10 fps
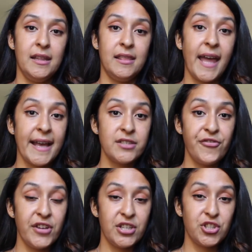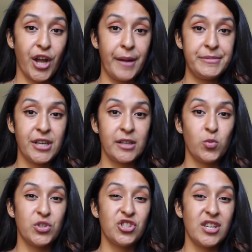last finished object,
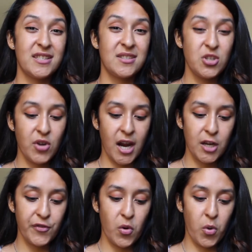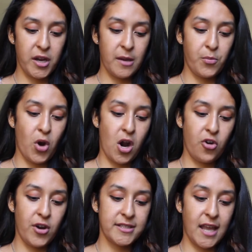which is still kind of a work in
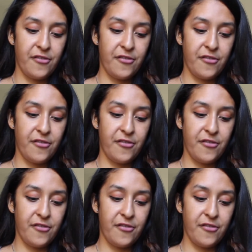progress,